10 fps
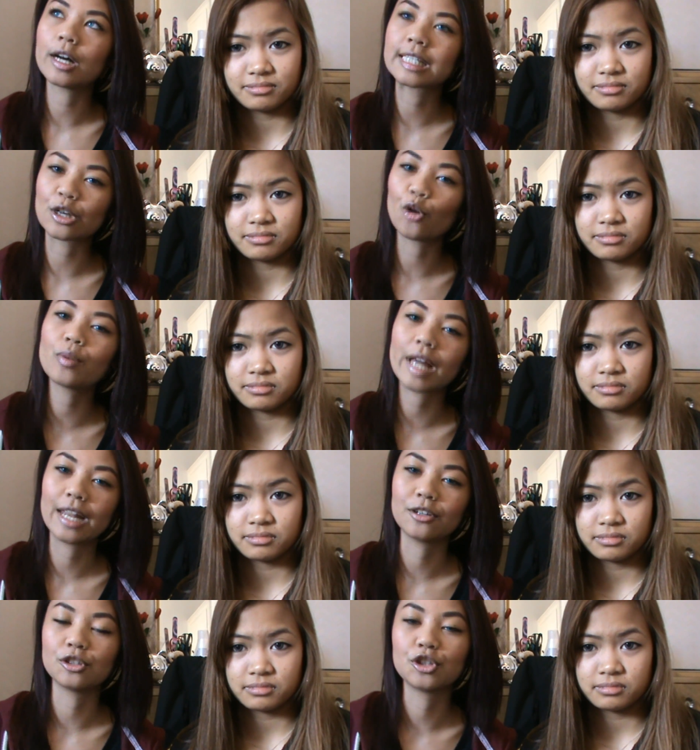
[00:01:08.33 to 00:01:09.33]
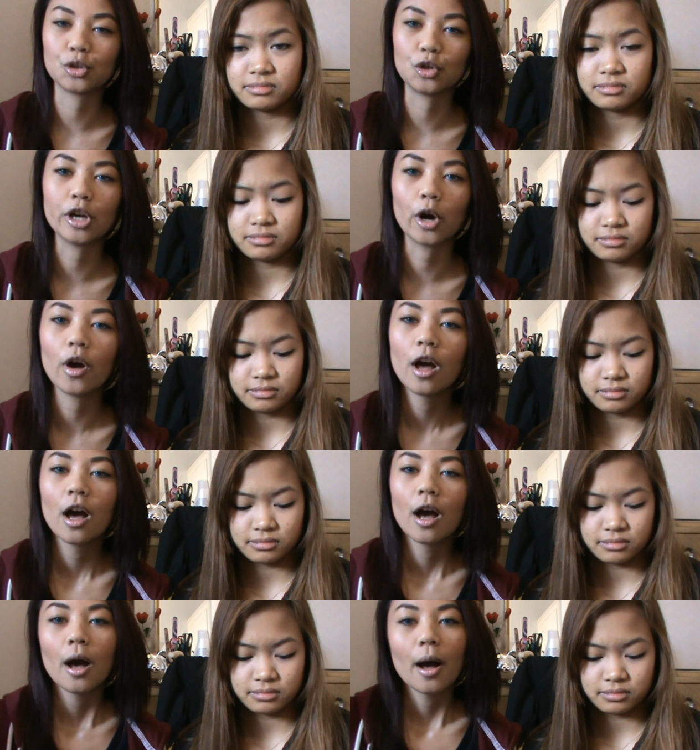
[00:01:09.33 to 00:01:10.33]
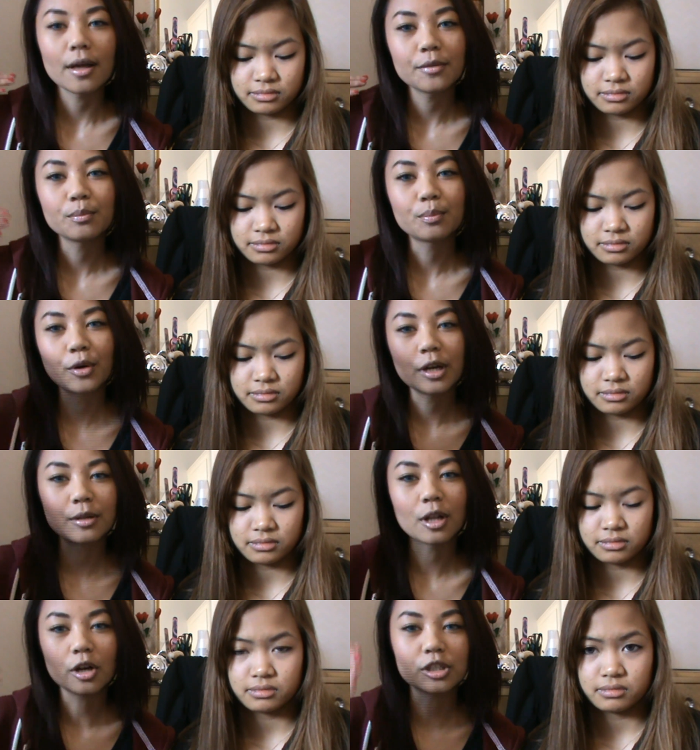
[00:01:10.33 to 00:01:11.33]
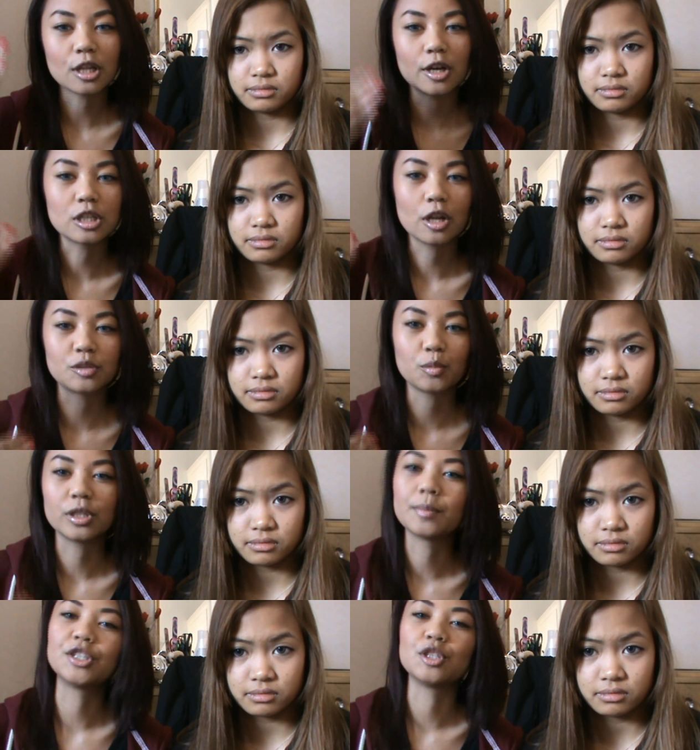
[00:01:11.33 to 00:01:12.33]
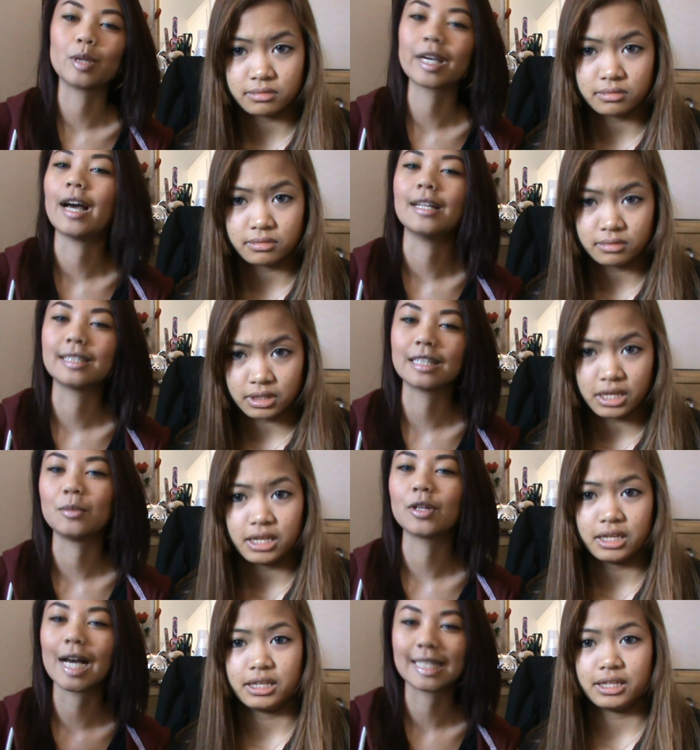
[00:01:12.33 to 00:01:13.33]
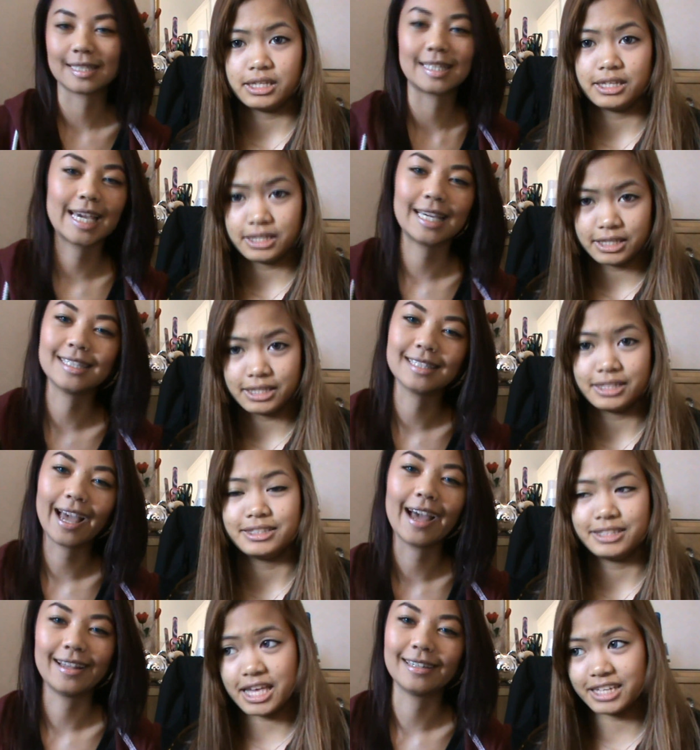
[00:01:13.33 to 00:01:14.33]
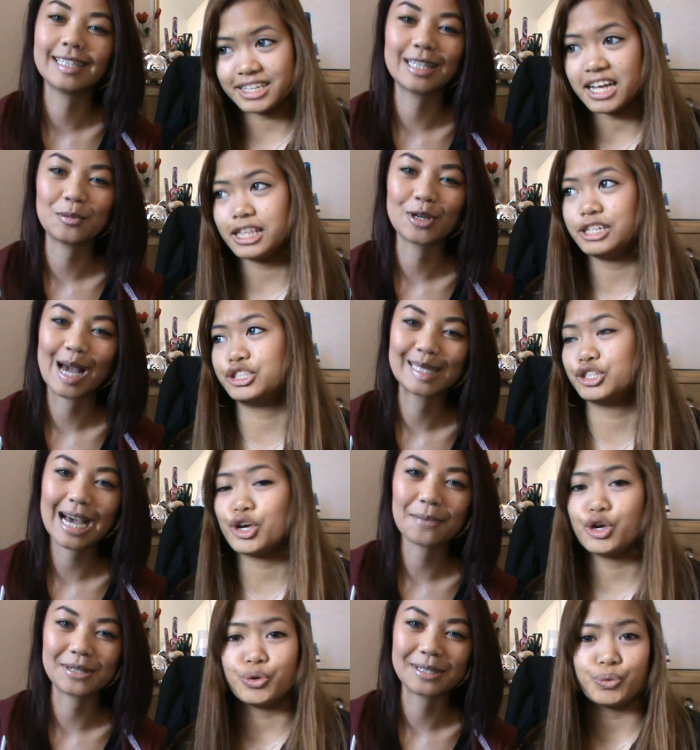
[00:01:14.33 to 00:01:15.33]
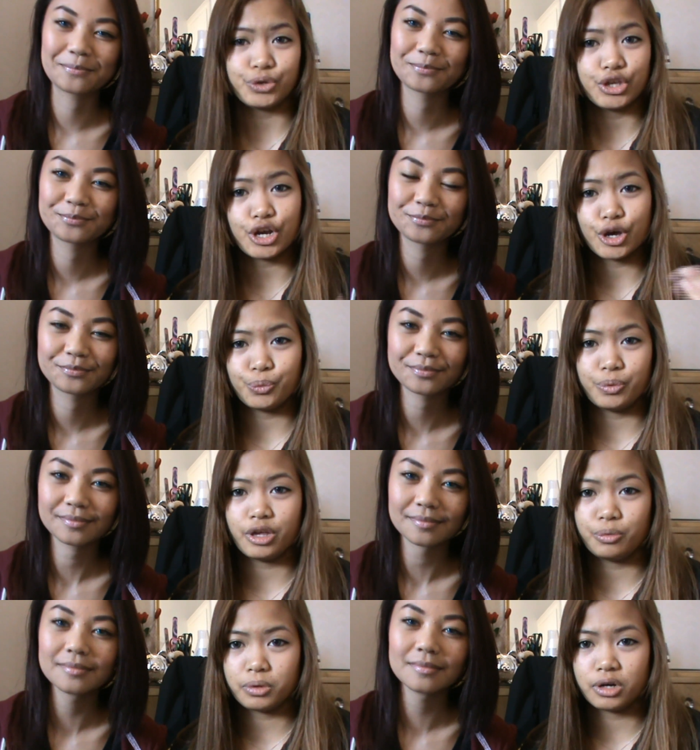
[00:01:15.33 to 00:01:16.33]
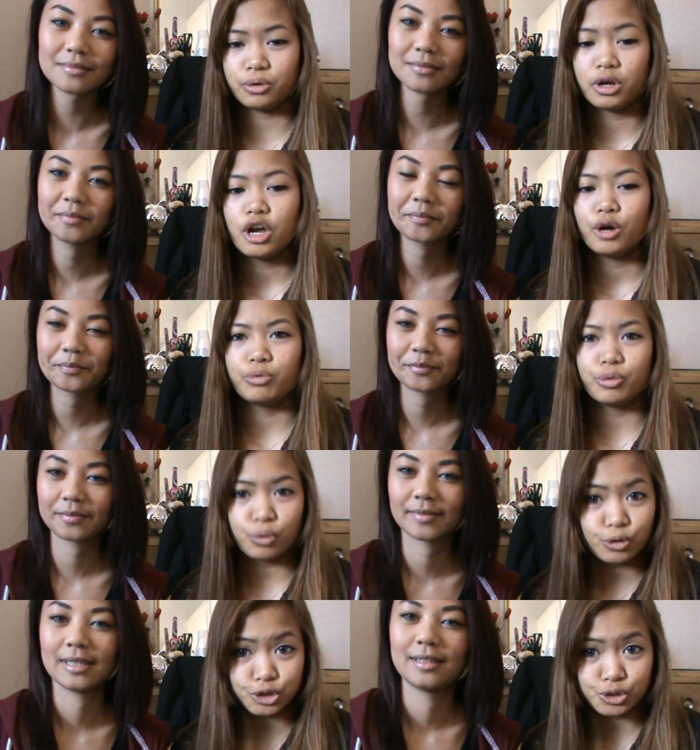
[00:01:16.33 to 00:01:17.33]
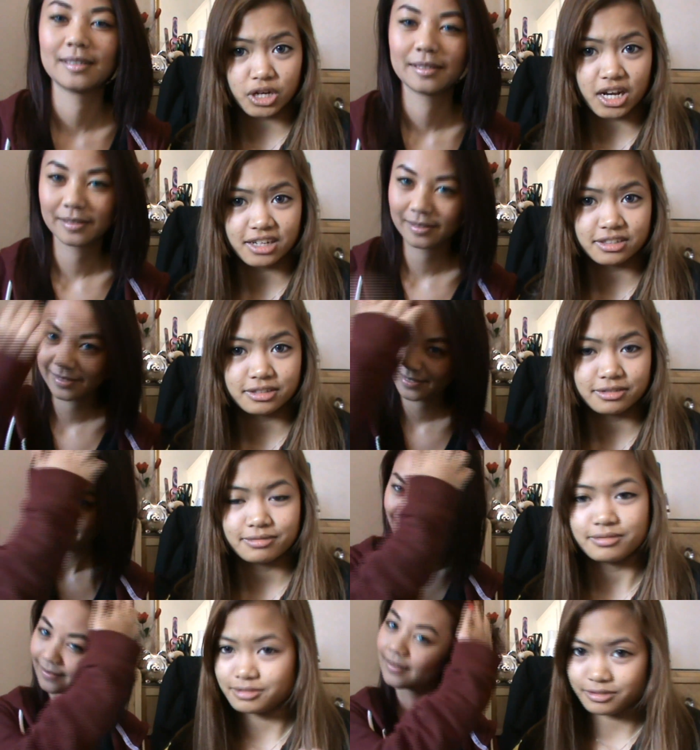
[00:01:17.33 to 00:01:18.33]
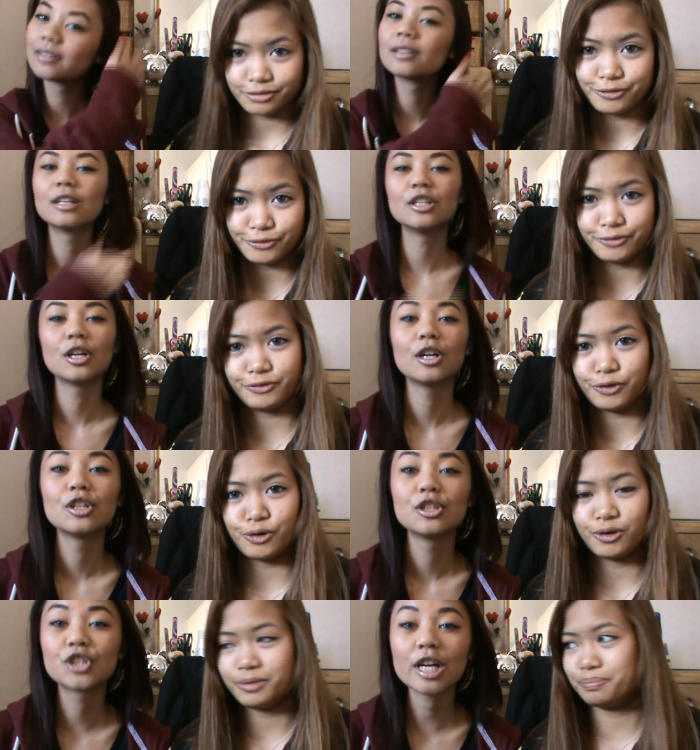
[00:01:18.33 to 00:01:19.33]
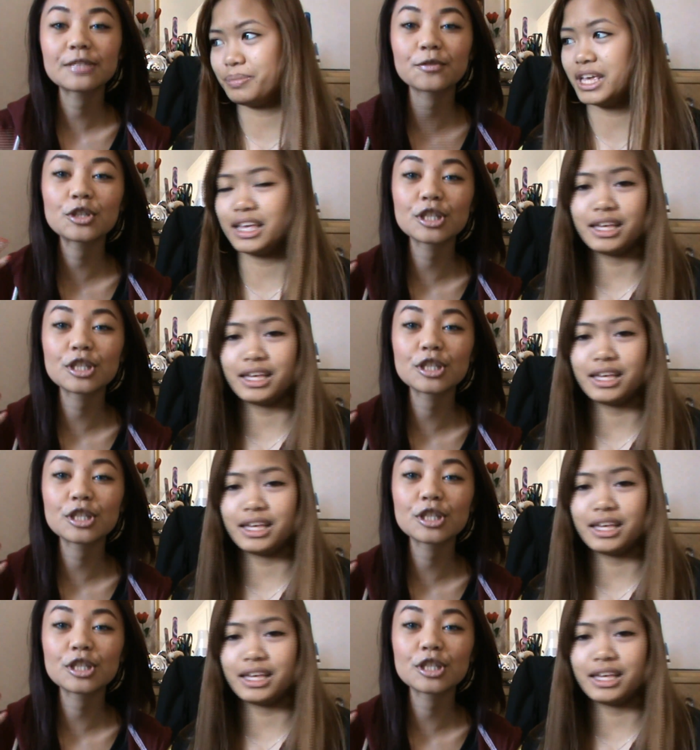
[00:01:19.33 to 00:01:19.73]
Speaker 1: are still planning on to, you know, put in loads and loads and loads more as much as we can to keep you guys entertained
Speaker 2: and yeah, exactly. to keep you guys so, happy. You know, we will reward you guys
Speaker 1: for
Speaker 2: just being